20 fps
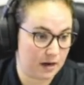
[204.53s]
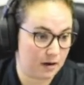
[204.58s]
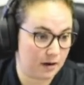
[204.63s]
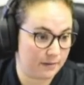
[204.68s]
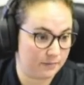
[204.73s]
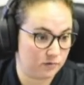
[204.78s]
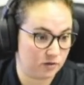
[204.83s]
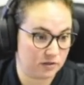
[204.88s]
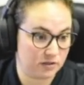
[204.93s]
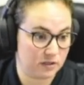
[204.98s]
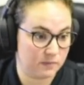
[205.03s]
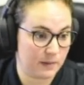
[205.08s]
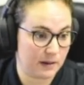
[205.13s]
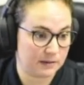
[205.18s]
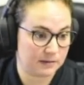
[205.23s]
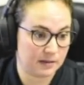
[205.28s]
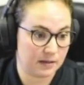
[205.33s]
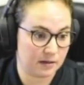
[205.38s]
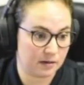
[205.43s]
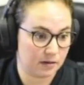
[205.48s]
I'm just a
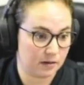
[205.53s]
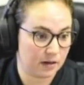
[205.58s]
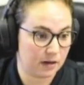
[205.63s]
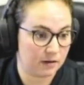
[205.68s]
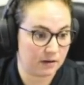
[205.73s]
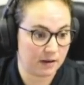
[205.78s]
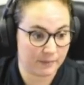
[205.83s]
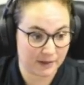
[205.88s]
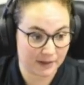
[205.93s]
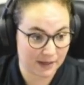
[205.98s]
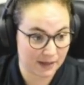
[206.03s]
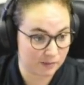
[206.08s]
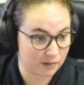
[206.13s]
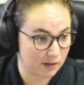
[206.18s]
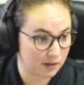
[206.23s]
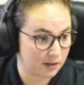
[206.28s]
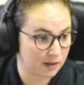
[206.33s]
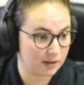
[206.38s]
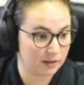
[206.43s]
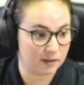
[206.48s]
spectator. I don't have my camera
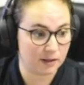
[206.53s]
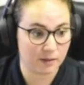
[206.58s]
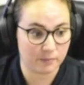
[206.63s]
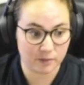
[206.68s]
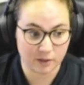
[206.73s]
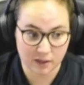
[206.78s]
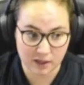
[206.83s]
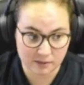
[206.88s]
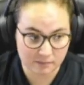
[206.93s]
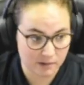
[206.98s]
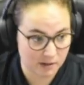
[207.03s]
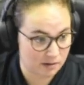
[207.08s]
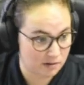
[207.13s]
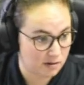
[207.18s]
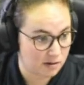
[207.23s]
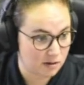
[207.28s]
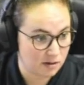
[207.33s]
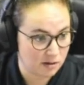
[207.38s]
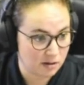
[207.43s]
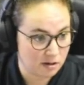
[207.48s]
on. I'm not going to have my
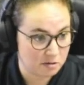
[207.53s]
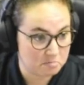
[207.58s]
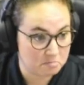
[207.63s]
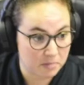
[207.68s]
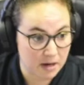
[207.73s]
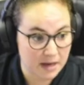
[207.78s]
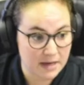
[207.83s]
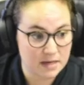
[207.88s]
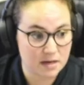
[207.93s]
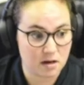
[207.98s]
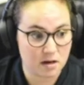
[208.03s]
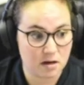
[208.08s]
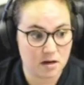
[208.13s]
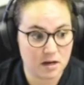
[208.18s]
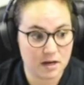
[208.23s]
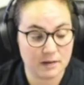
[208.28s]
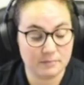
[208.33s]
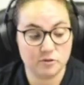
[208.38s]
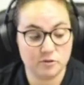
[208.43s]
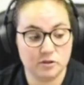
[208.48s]
mic on.
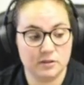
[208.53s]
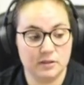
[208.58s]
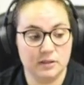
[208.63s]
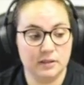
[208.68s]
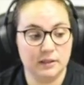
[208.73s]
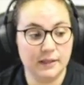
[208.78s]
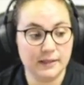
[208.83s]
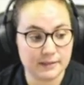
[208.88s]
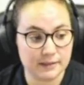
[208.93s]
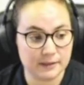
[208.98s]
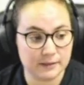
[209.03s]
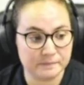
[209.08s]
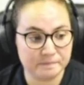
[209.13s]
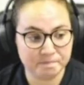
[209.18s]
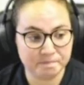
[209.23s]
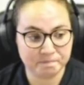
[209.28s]
I'm just going to listen.